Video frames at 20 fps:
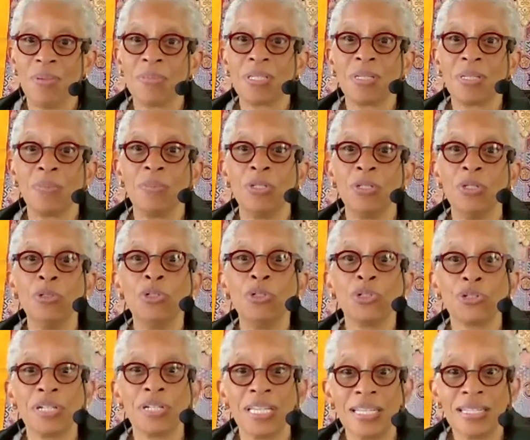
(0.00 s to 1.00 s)
some
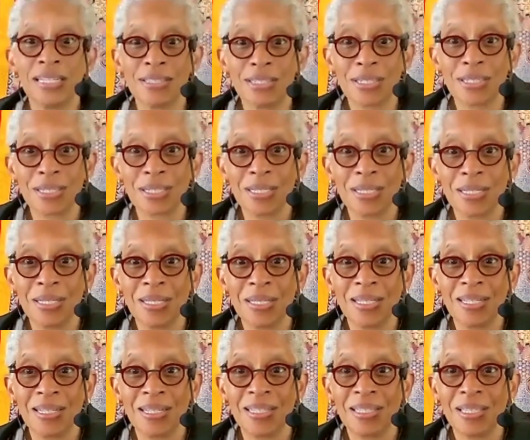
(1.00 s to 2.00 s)
nutrients,
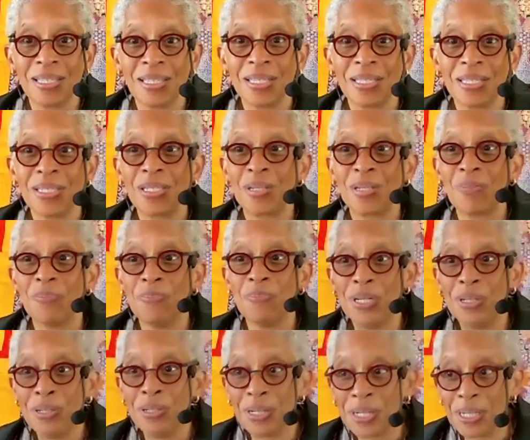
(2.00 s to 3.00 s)
some
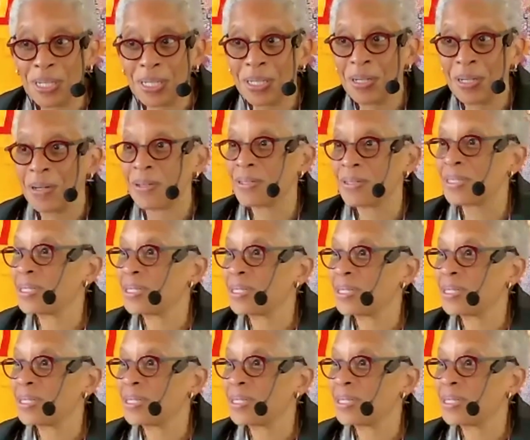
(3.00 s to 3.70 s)
milk or some